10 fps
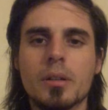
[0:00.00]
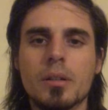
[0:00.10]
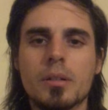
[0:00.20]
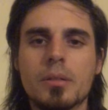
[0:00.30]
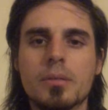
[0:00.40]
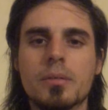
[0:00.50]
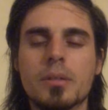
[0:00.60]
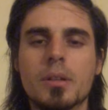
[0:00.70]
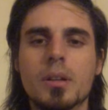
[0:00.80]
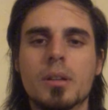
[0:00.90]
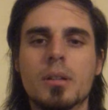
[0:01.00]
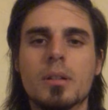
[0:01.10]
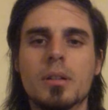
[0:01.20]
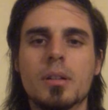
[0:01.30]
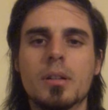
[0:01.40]
of
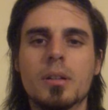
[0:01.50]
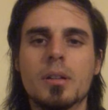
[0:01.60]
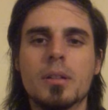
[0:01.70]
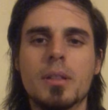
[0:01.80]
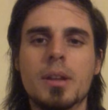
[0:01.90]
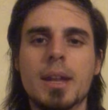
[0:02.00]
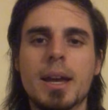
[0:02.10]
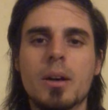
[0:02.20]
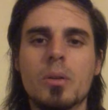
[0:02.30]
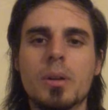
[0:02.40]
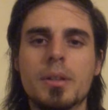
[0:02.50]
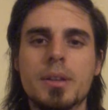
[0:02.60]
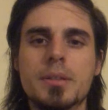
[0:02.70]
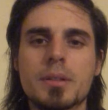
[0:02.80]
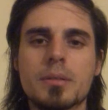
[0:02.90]
the now, the
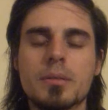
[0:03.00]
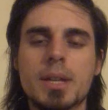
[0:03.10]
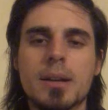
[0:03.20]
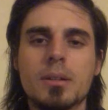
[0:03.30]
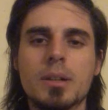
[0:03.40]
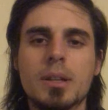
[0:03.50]
eternal now,